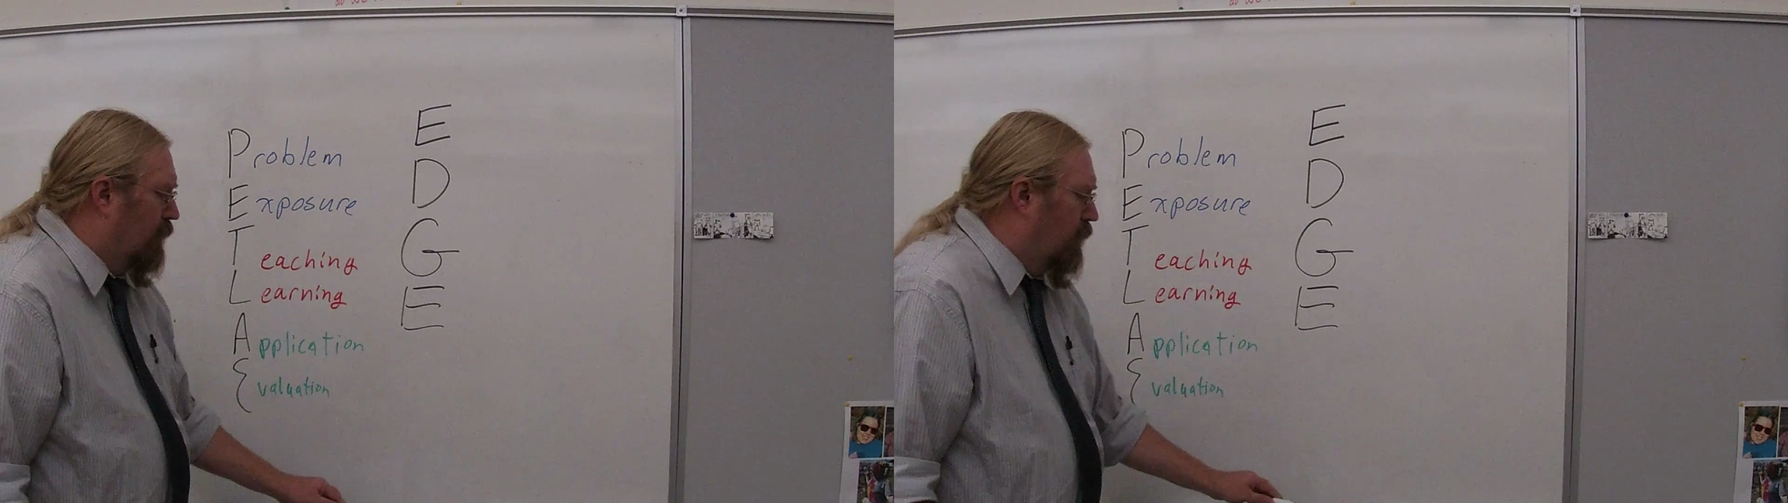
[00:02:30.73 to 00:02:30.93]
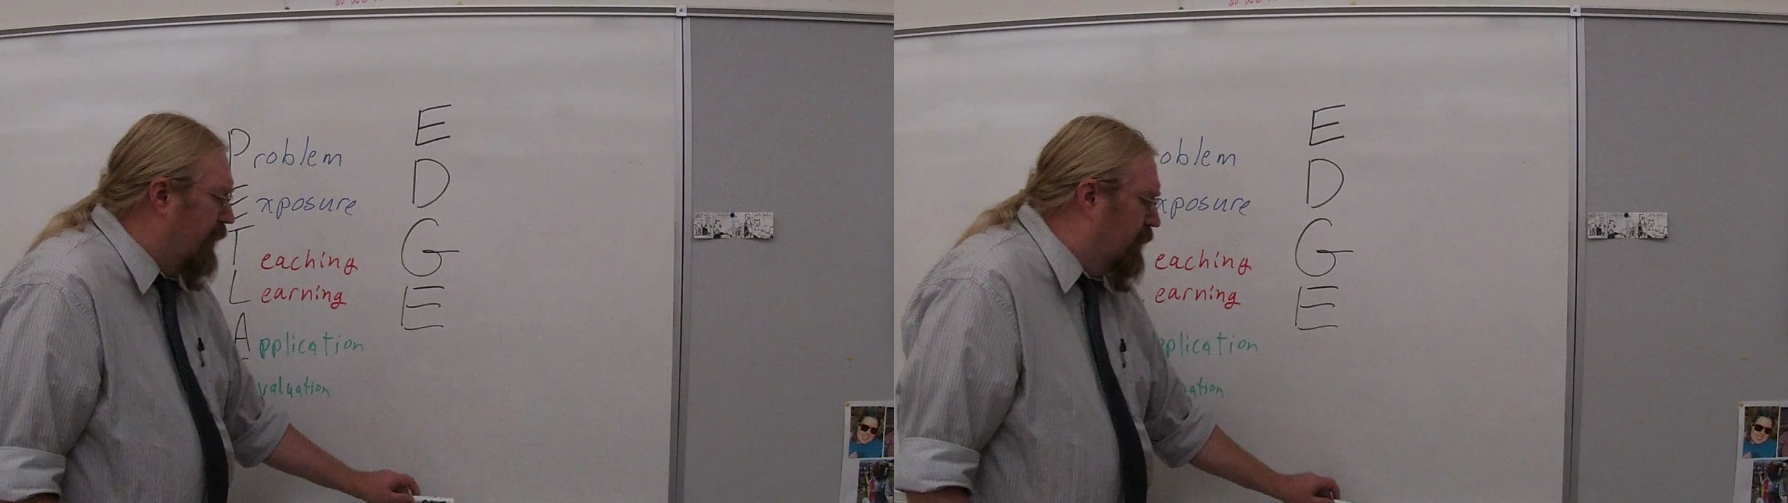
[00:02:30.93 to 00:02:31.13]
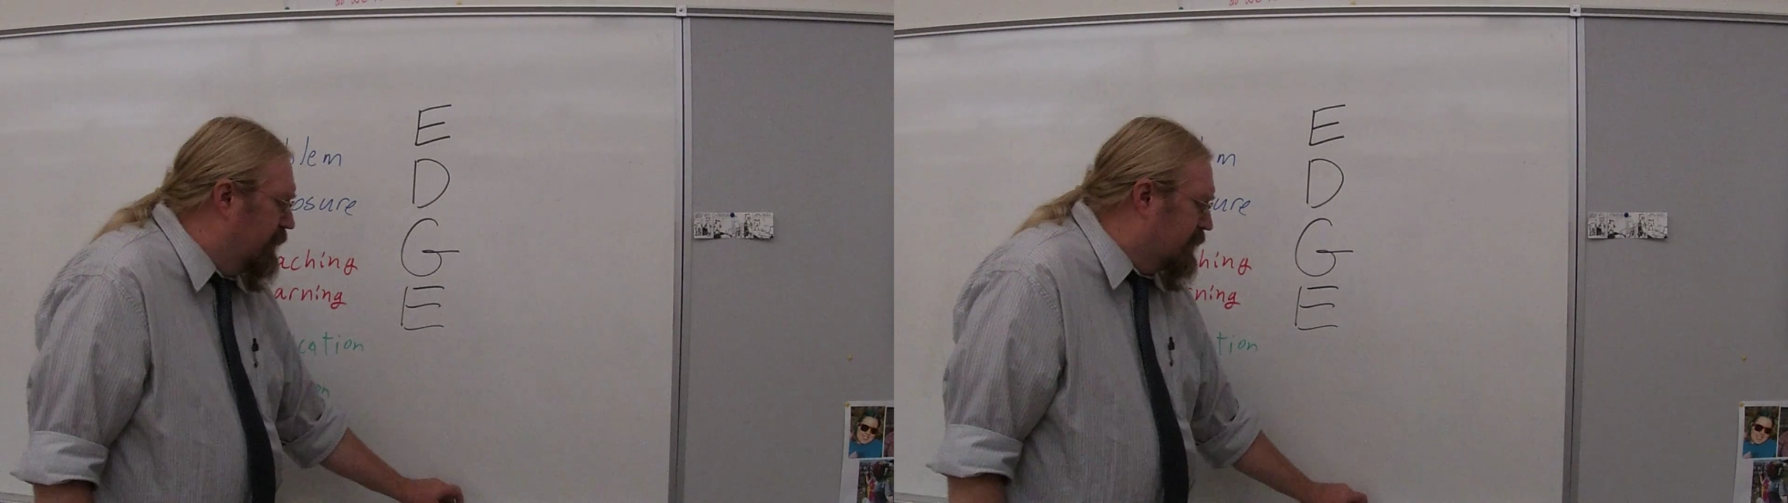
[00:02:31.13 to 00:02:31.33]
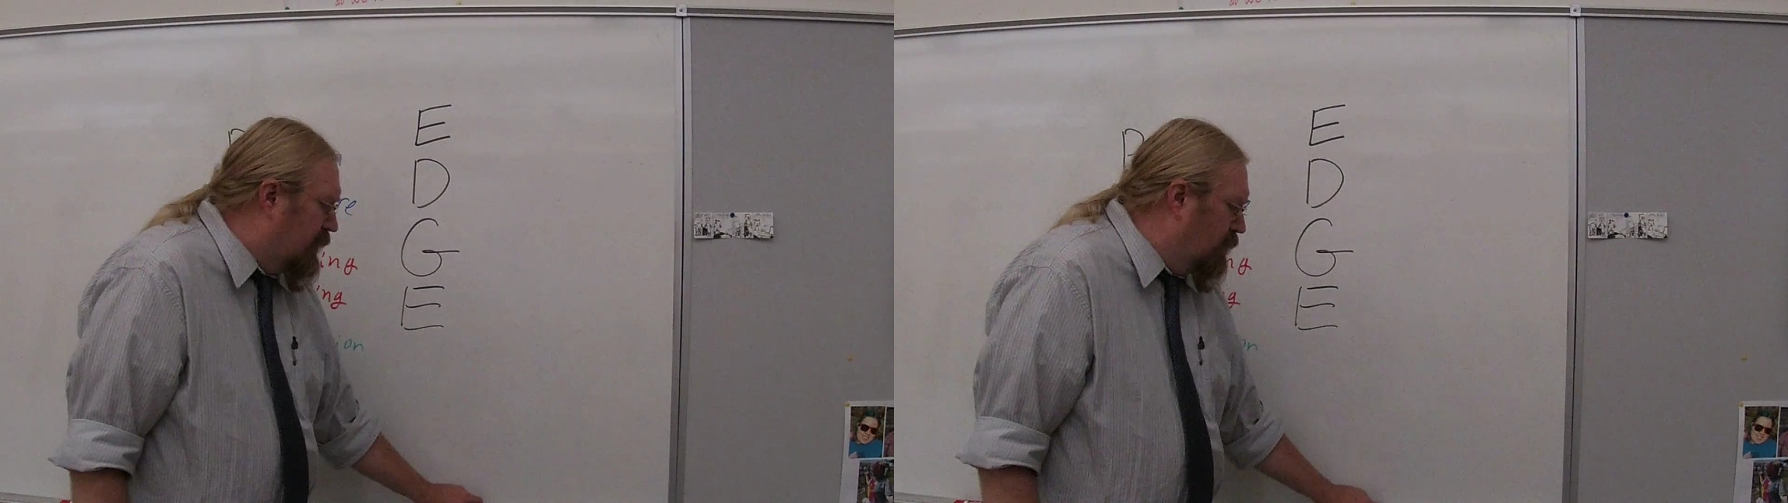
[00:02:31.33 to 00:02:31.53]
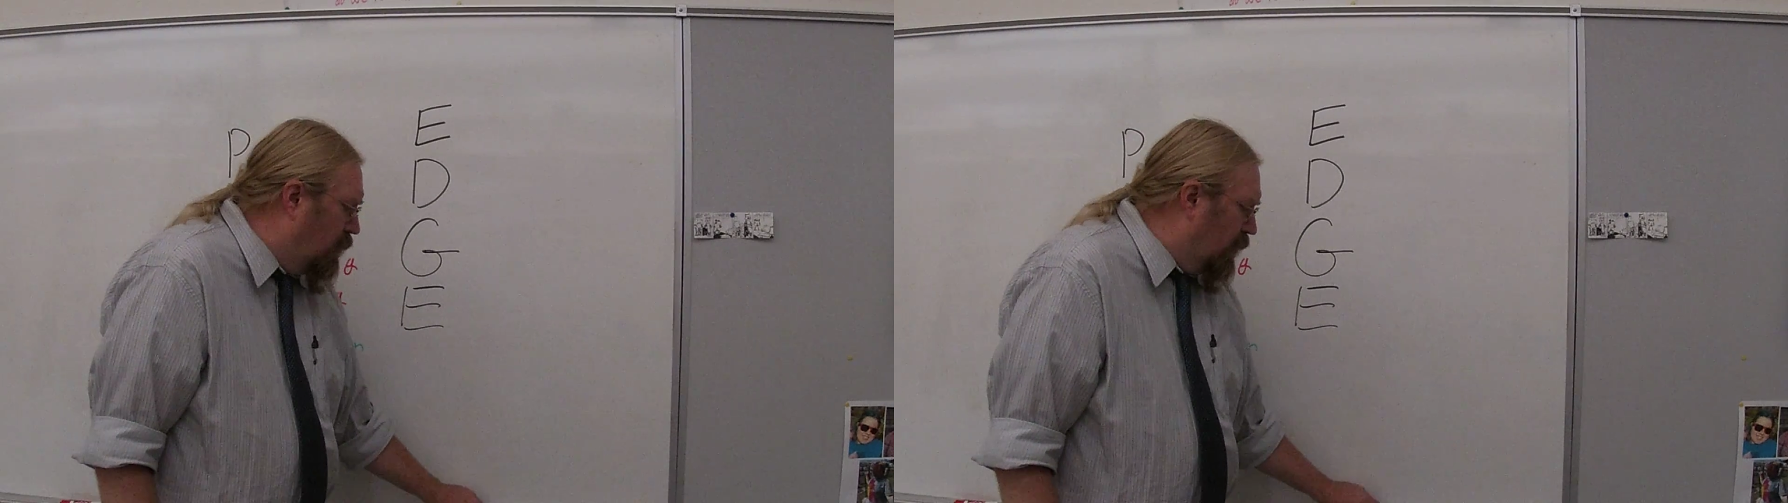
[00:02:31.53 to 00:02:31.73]
way that this
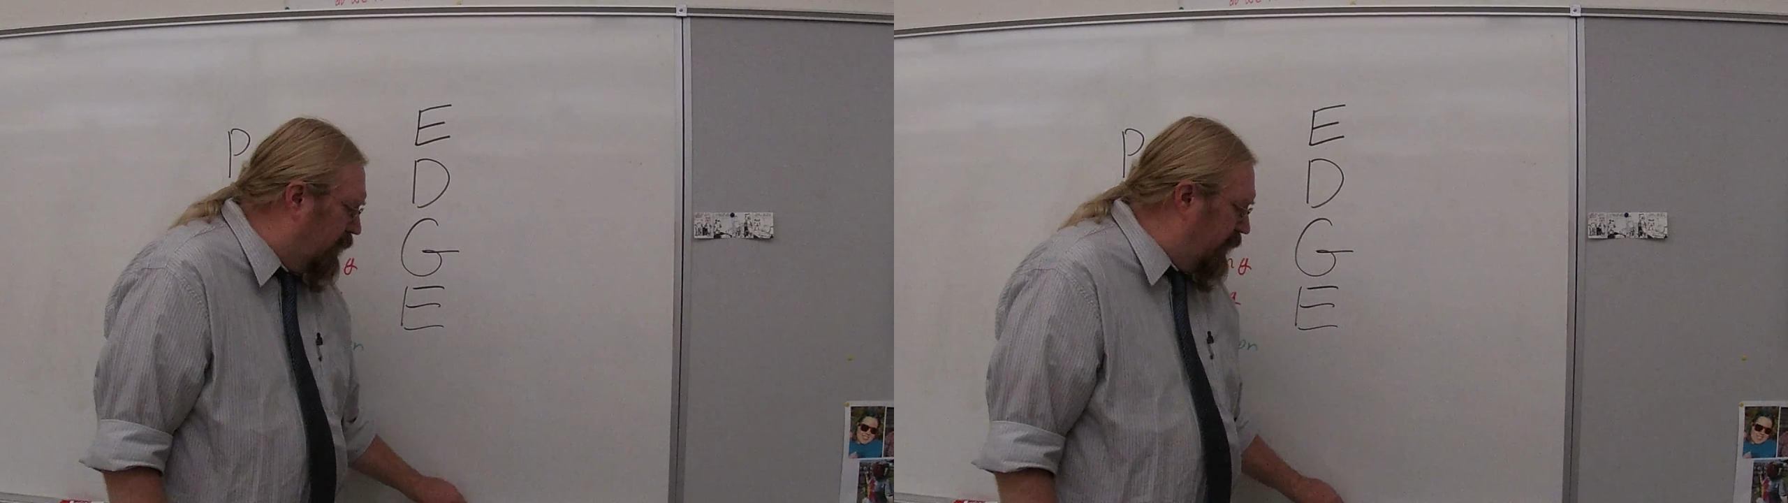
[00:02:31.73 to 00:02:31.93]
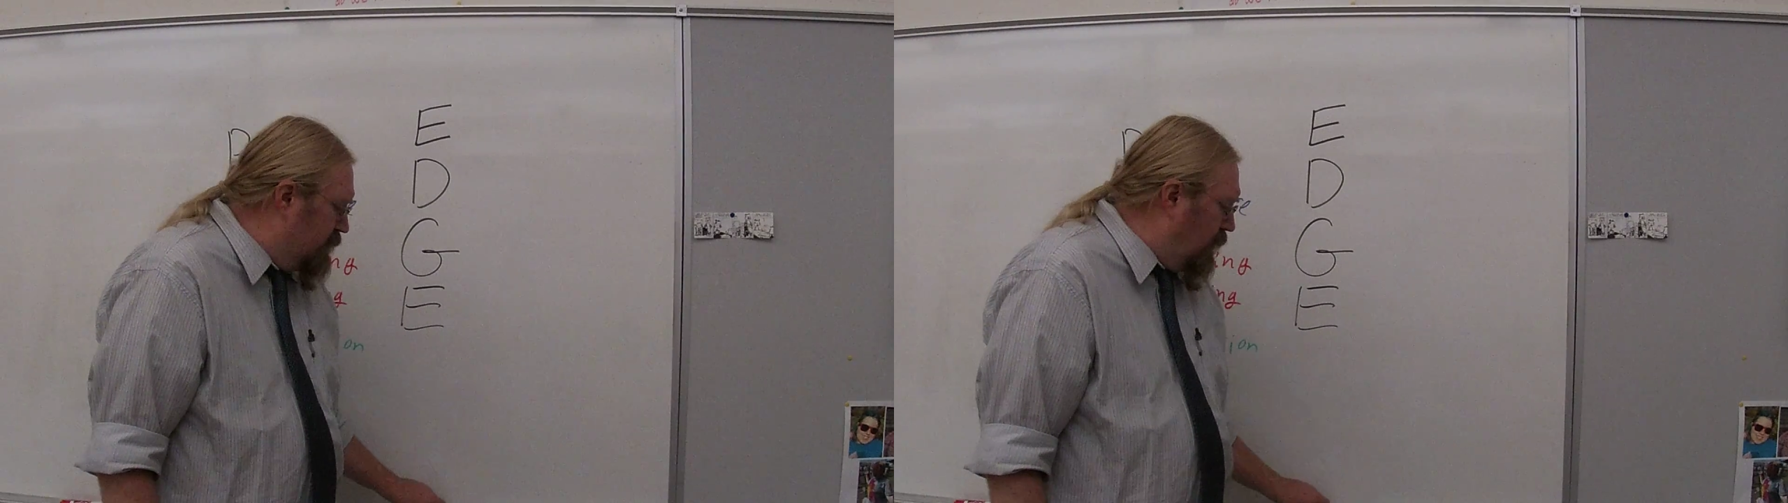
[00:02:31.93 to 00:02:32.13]
can work is